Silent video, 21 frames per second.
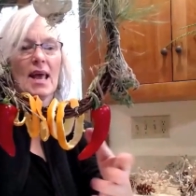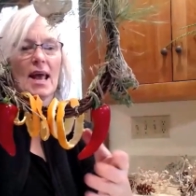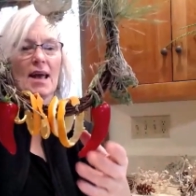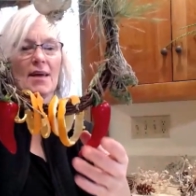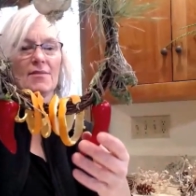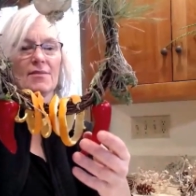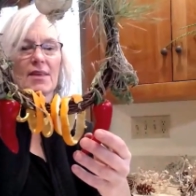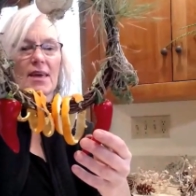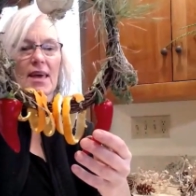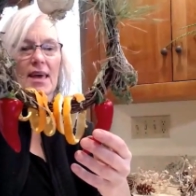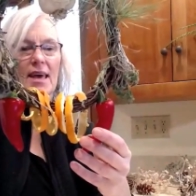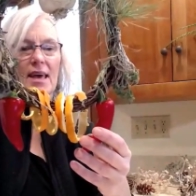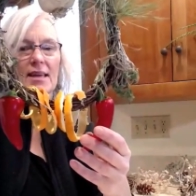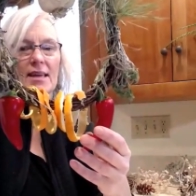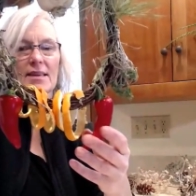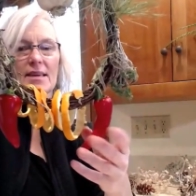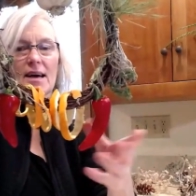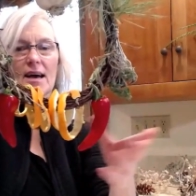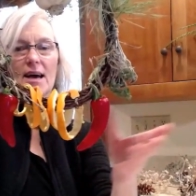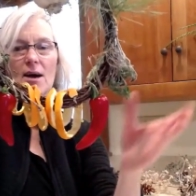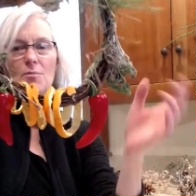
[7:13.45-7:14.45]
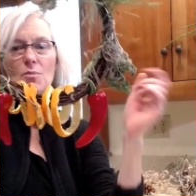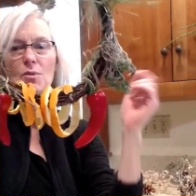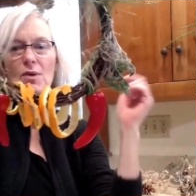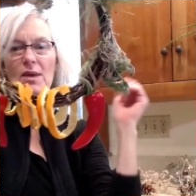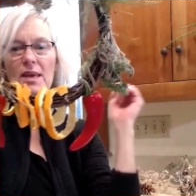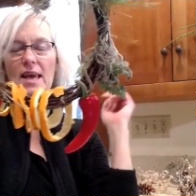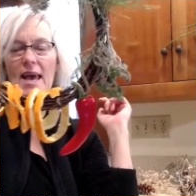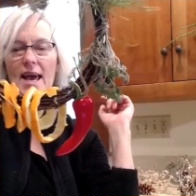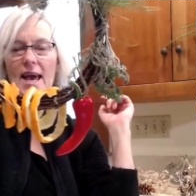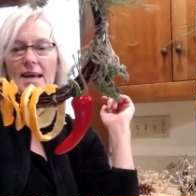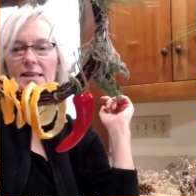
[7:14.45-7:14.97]
And then
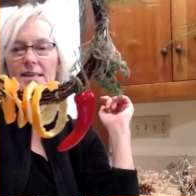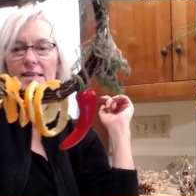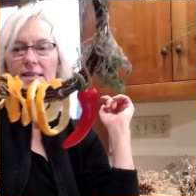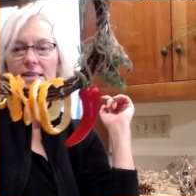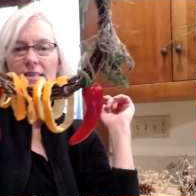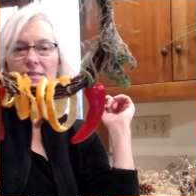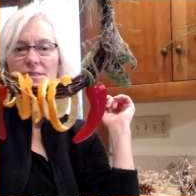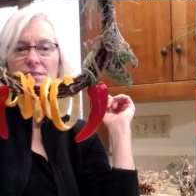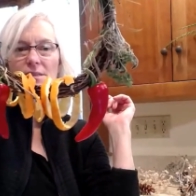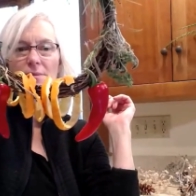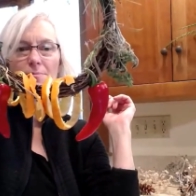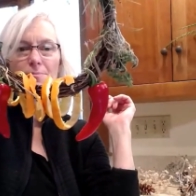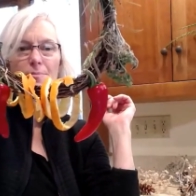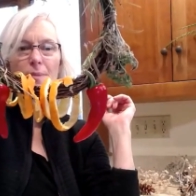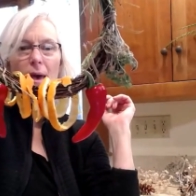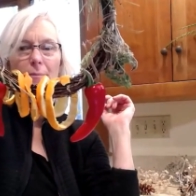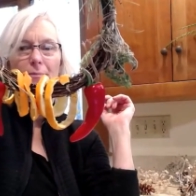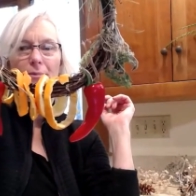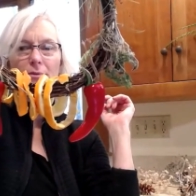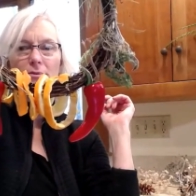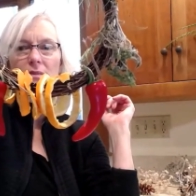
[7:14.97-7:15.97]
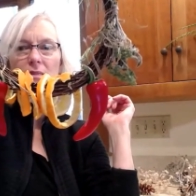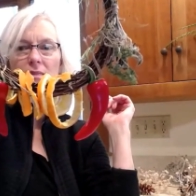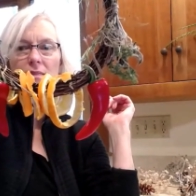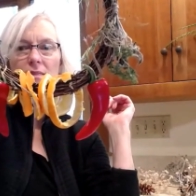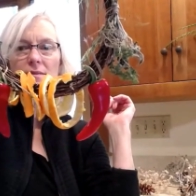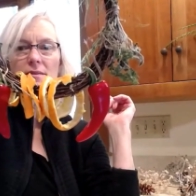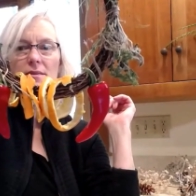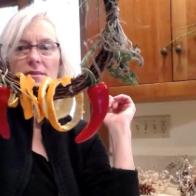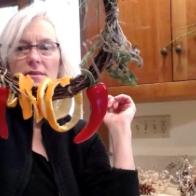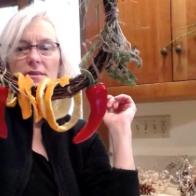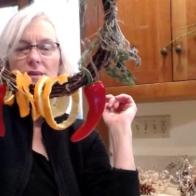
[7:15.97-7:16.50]
we added in some peppers.